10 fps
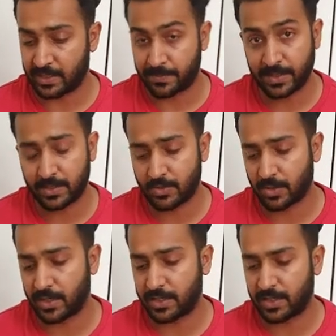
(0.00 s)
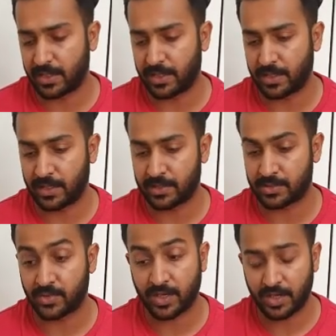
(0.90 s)
build quality
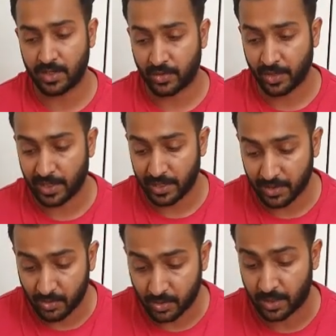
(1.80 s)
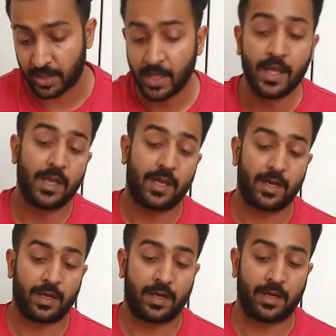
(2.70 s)
is really good.
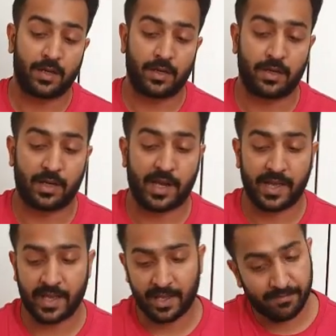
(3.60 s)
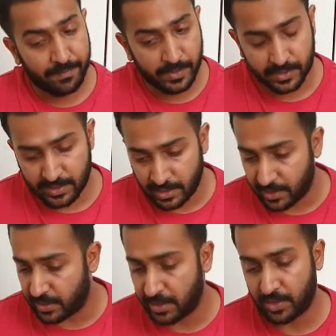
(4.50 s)
I have
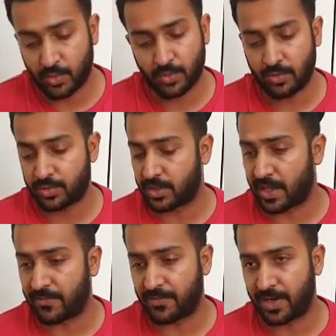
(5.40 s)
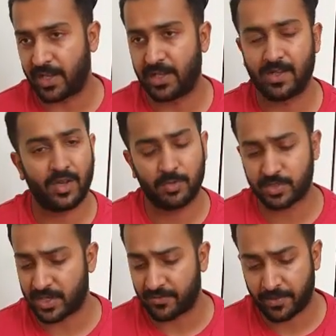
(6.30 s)
personally used
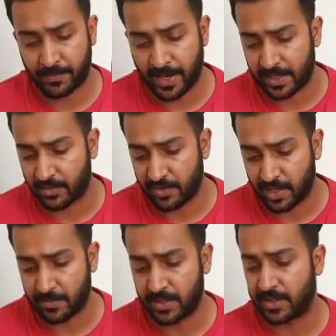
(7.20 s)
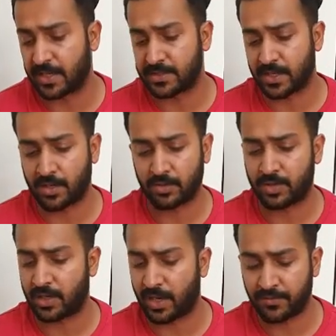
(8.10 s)
almost every brand of helmet that's out
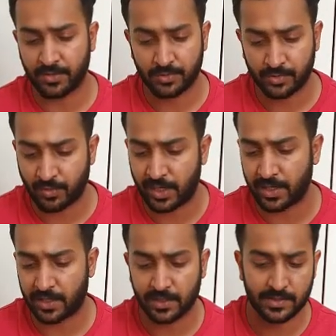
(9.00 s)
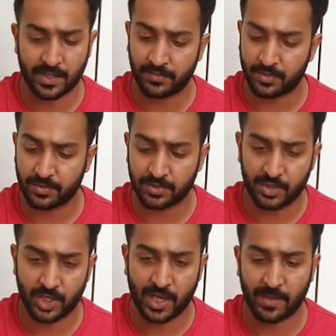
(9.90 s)
there. I've used Grey Nichols, I've used
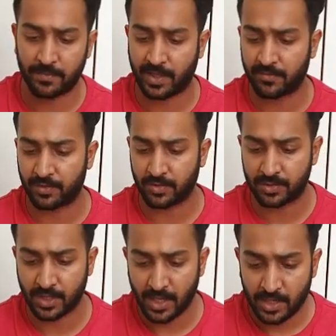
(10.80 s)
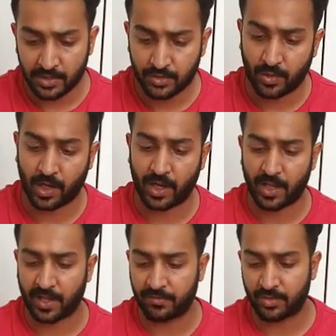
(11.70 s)
GM, I've used Shrey,
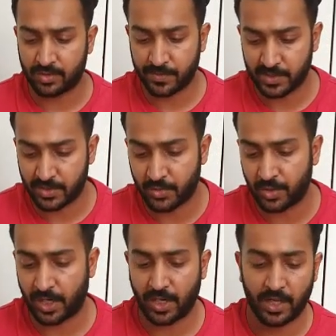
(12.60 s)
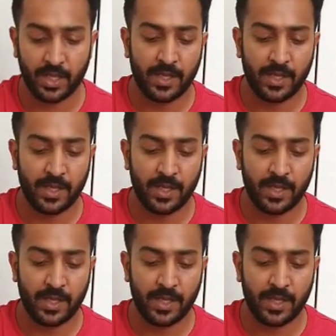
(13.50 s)
I've used Missouri,